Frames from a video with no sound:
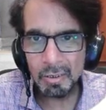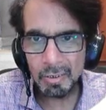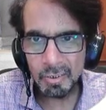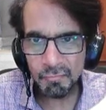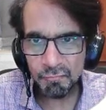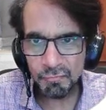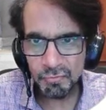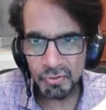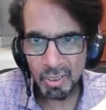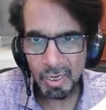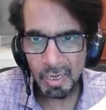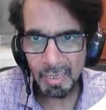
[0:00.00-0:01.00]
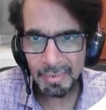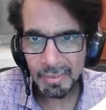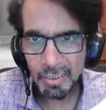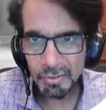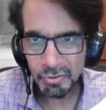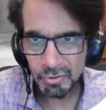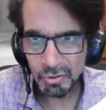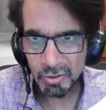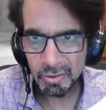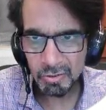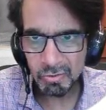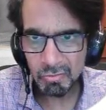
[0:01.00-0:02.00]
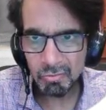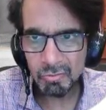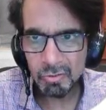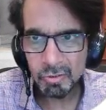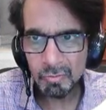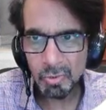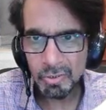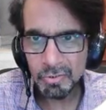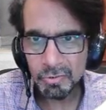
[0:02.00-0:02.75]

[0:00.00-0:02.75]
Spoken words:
if charge density, the symbol is